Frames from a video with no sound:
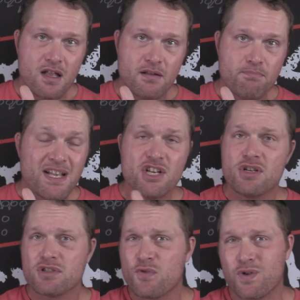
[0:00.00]
Mickey
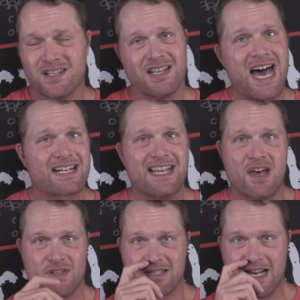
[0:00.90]
Joseph would lock
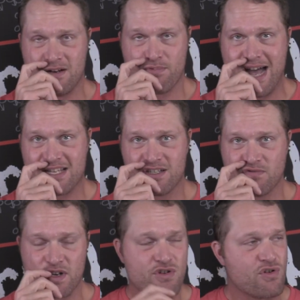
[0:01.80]
down the state of Nebraska in
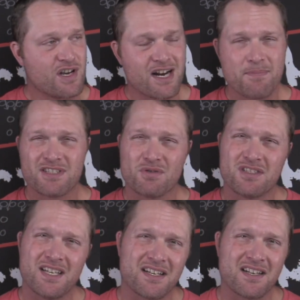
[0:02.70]
recruiting, and I'm so
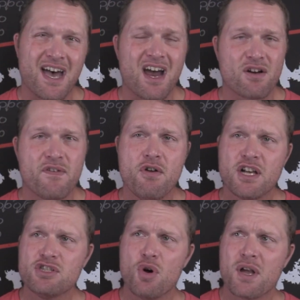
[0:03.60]
sick and tired of hearing
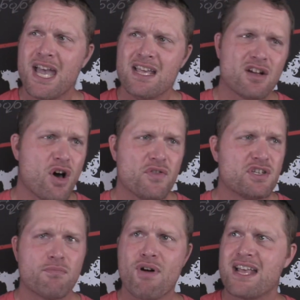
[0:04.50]
it's okay that all these
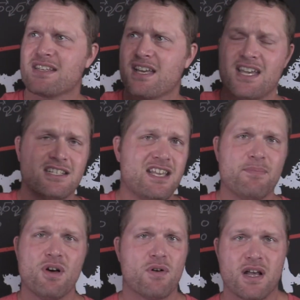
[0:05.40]
Nebraska kids keep
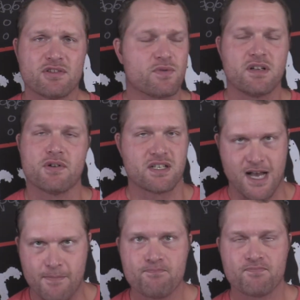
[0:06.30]
going elsewhere. No, it's
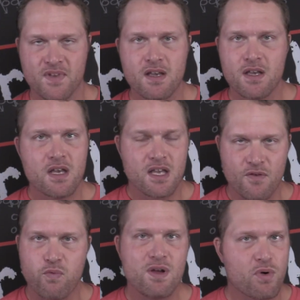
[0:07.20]
not.
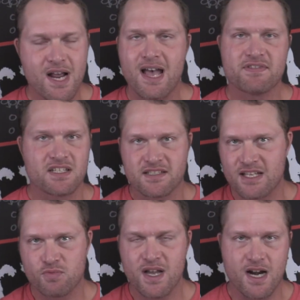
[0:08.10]
If we want to have
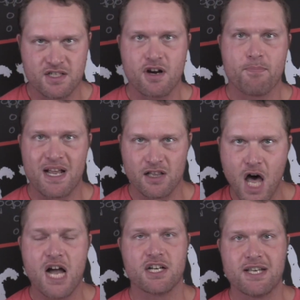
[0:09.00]
success, we got to start by
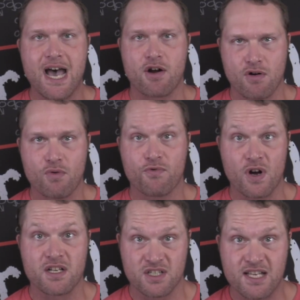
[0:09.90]
locking down our own
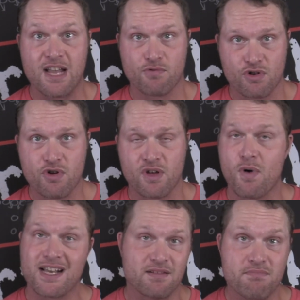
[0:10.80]
freaking state
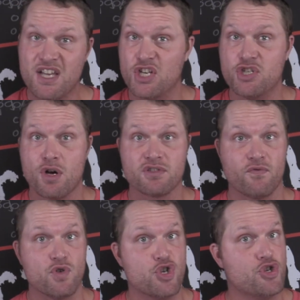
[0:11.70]
recruiting-wise, and Mickey
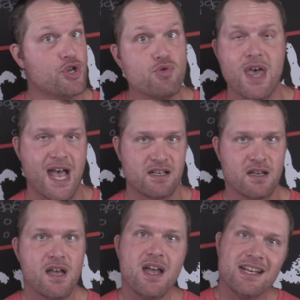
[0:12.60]
Joseph would do that.
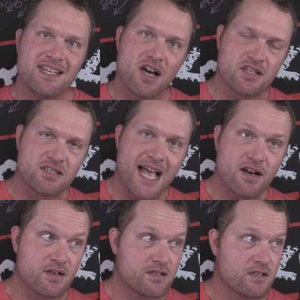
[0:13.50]
Deion
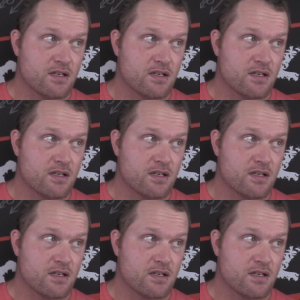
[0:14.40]
Sanders